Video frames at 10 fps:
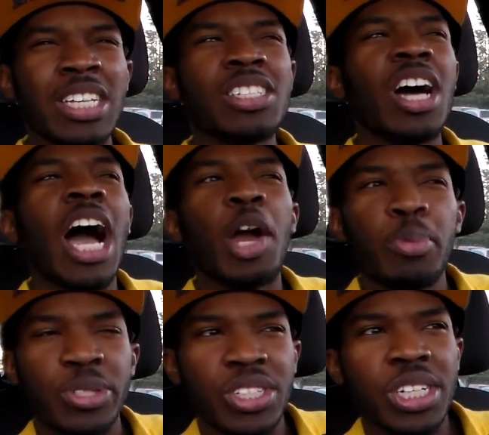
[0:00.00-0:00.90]
it's a high
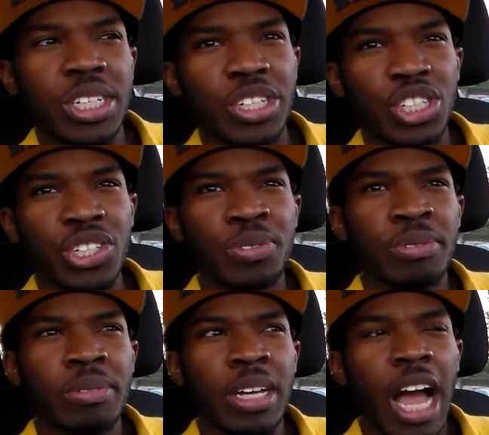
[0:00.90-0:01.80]
percentage.
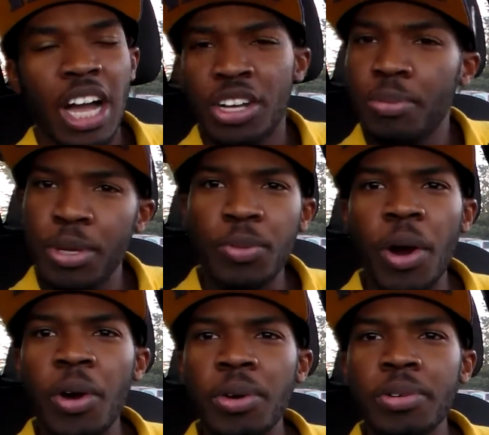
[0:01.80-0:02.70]
I could be
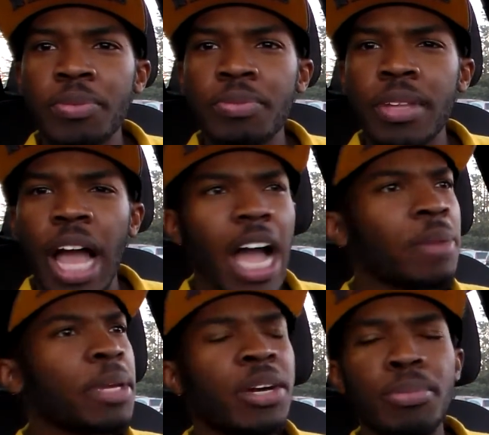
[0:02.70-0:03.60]
wrong. I
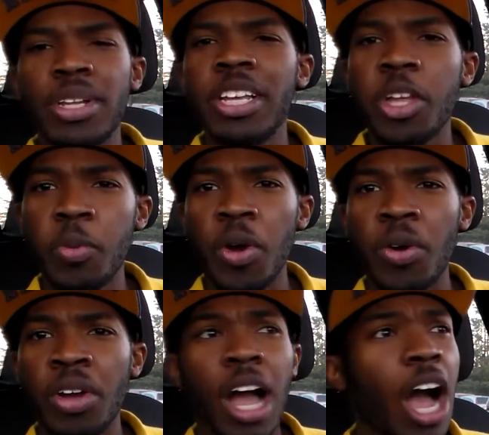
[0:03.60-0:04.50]
could be completely
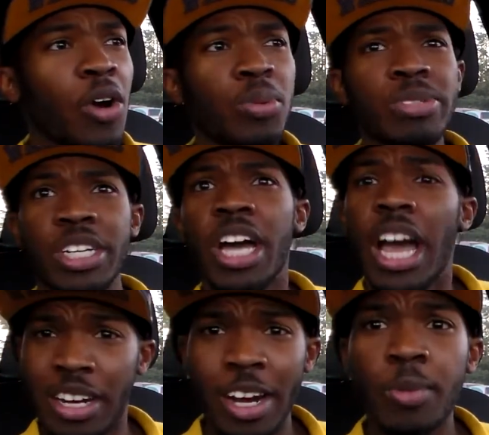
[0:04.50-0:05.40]
wrong. I hope to
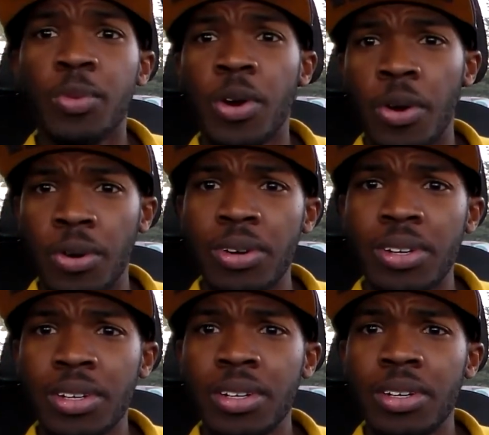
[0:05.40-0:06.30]
God that I'm
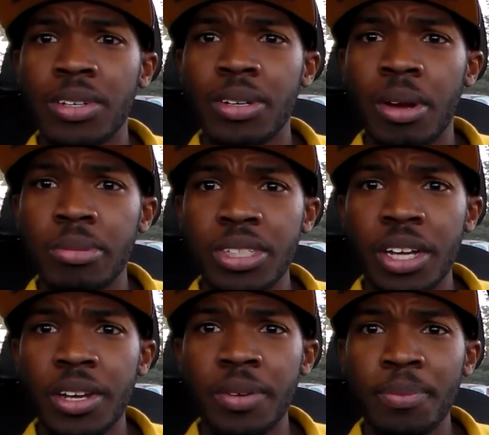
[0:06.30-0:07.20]
wrong. You know what I'm
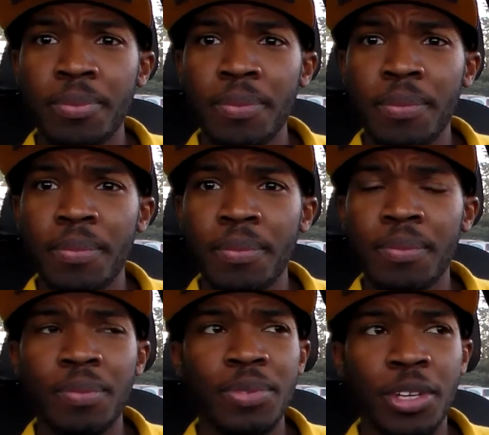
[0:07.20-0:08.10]
saying?
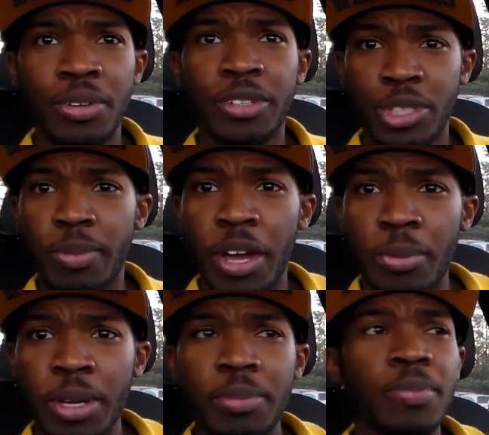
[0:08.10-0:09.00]
You
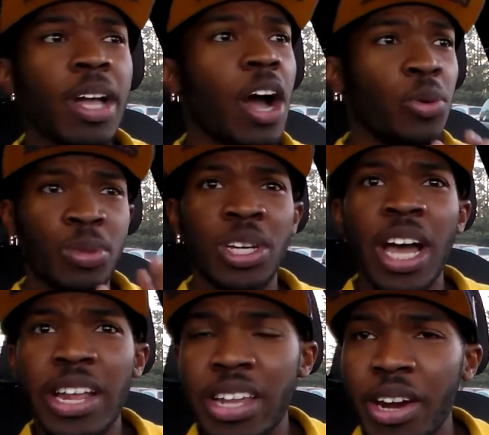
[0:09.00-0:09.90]
smell me? I hope to
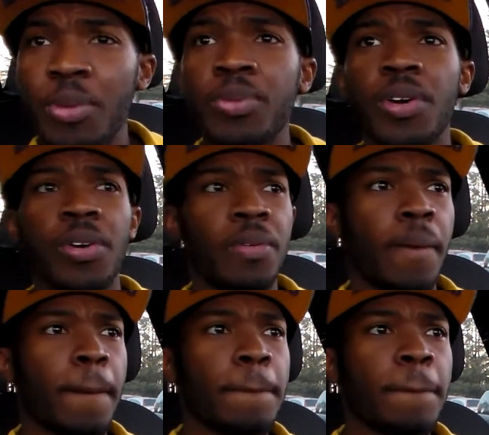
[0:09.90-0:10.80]
God that I'm wrong.
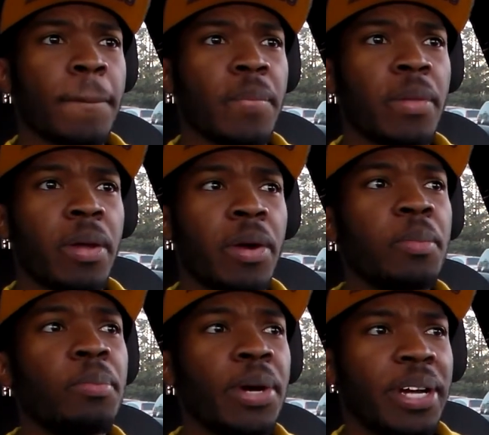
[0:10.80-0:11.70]

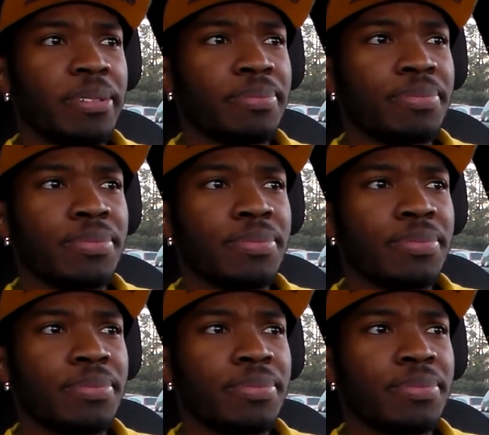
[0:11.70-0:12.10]
But